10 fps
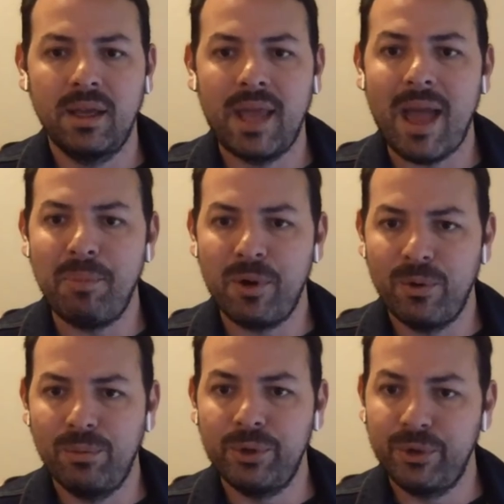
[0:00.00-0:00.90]

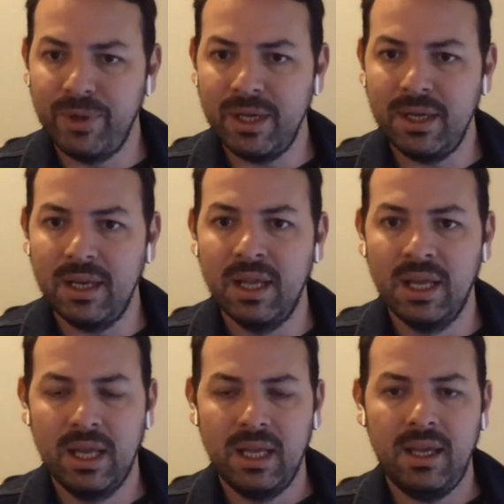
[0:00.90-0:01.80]
Cattleyard Brewing
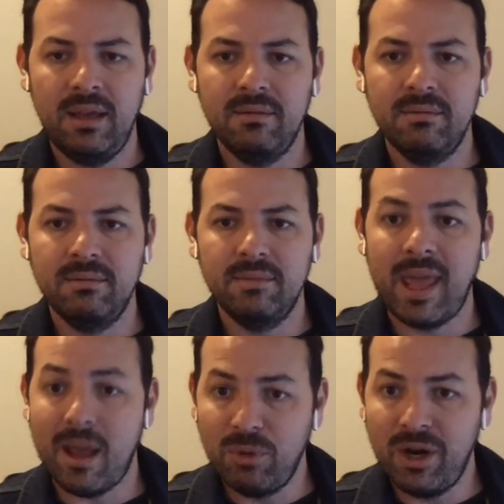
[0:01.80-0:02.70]
in
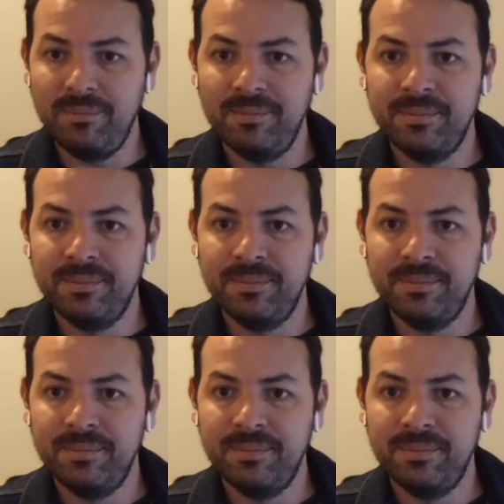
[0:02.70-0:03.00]
Canberra.